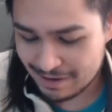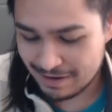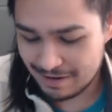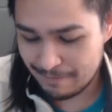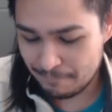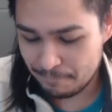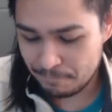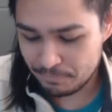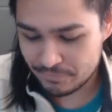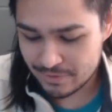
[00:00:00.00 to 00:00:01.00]
So
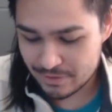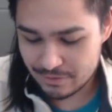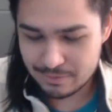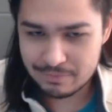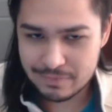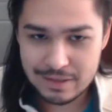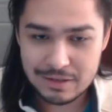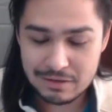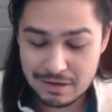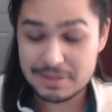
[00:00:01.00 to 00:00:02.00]
I'm
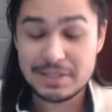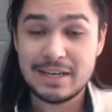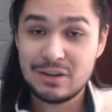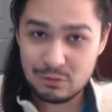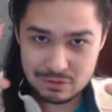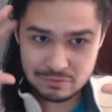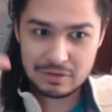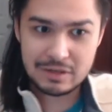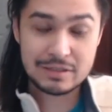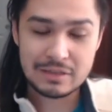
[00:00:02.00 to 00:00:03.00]
just taking notes for,
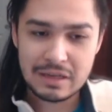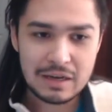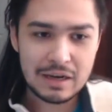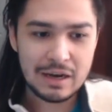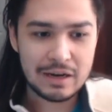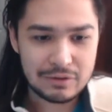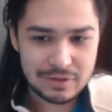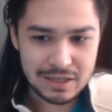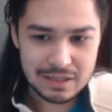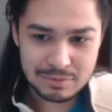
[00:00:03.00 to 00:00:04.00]
because I know
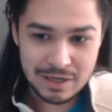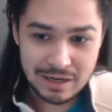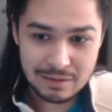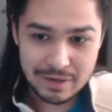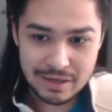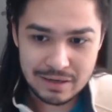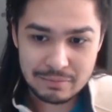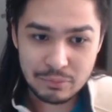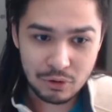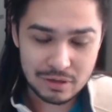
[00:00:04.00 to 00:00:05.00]
that it's probably going to be
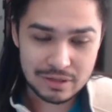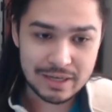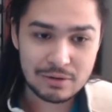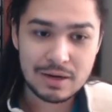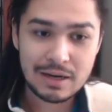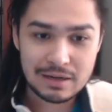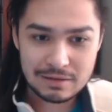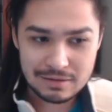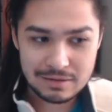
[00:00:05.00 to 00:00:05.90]
important later on,